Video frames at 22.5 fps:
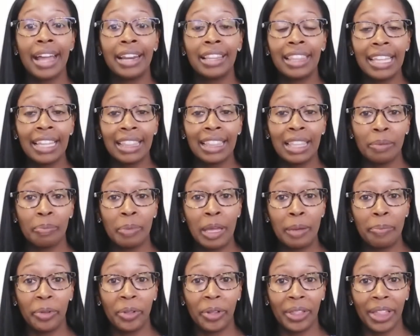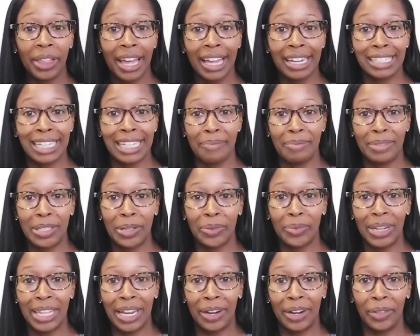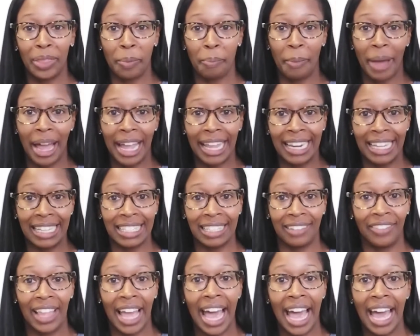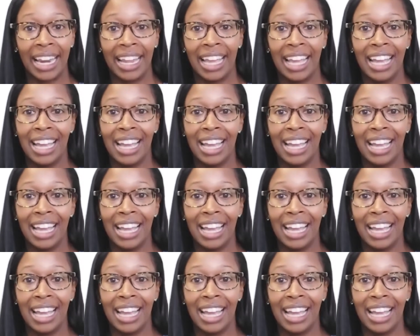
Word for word: I think that people a lot of times don't hear the minus of that.